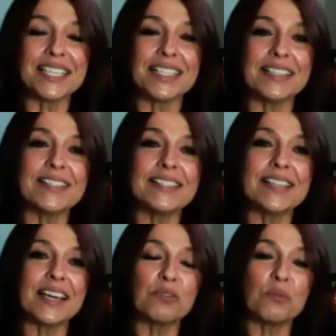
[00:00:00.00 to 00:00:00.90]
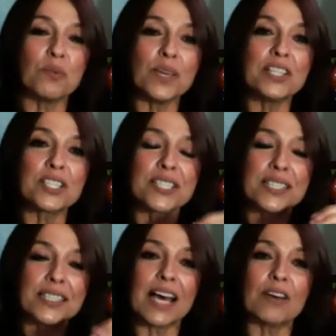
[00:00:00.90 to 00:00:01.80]
is that we just
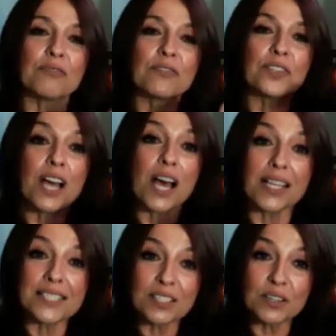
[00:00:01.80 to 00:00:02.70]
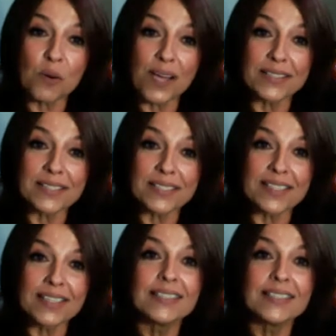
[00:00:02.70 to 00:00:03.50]
allow for the consequence